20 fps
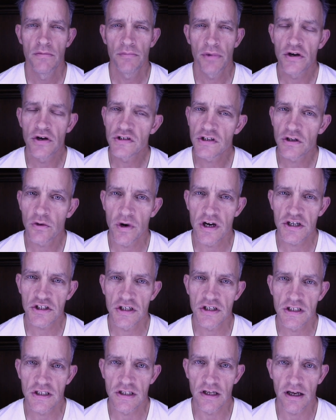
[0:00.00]
Post
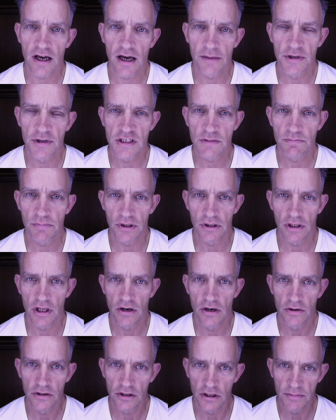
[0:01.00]
questions in the comments
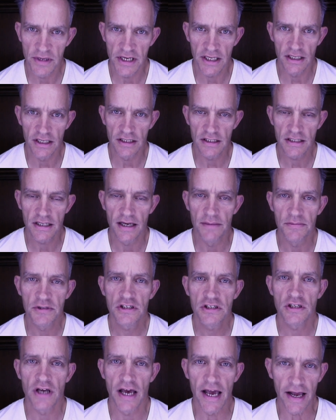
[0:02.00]
below and I'll make an
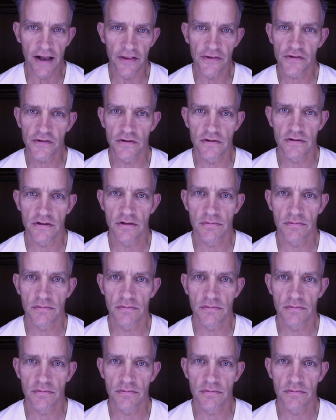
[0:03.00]
attempt to answer